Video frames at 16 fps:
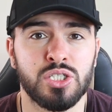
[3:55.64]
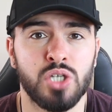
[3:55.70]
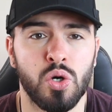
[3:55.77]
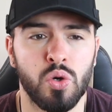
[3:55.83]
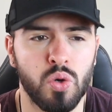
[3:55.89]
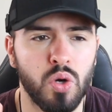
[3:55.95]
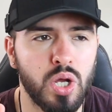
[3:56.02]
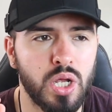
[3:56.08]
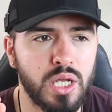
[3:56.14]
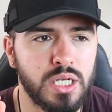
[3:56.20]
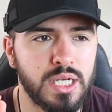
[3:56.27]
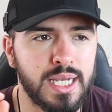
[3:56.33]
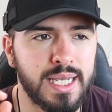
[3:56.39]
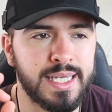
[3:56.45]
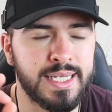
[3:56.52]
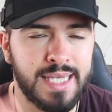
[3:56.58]
So
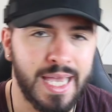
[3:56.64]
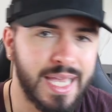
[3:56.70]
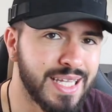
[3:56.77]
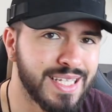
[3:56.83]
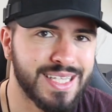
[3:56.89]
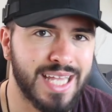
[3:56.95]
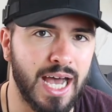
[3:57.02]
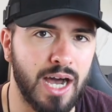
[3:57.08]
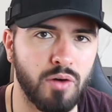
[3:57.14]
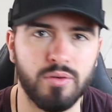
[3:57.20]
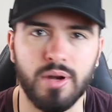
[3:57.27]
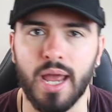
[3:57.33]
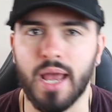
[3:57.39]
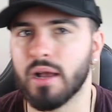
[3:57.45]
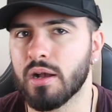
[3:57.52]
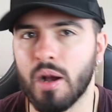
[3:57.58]
getting
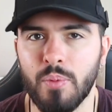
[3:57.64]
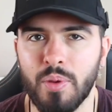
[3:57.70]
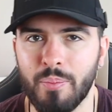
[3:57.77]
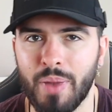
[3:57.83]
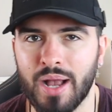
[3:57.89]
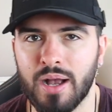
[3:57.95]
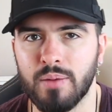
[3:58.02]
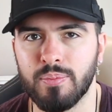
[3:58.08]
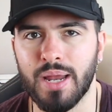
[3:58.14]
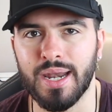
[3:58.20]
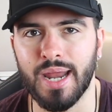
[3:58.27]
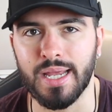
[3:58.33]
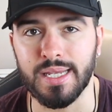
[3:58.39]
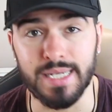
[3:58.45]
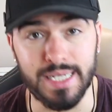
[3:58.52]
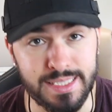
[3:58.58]
down and coming back up like
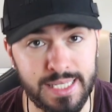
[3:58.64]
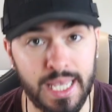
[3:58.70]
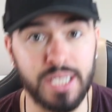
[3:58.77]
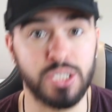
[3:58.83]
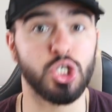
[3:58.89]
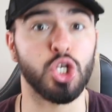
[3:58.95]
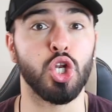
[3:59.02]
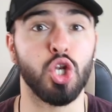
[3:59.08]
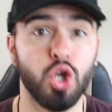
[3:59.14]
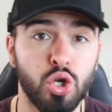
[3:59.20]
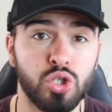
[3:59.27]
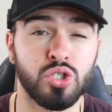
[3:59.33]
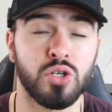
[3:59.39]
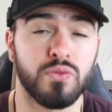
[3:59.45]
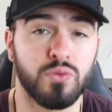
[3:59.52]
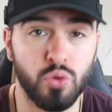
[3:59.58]
that, yeah, takes a
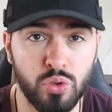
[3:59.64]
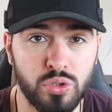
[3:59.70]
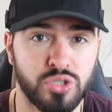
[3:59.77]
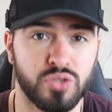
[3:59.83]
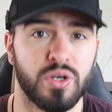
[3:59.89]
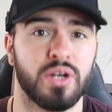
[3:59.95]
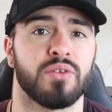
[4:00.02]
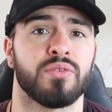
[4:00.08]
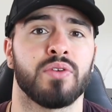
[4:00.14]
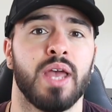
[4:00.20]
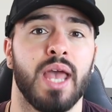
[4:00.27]
lot of core strength.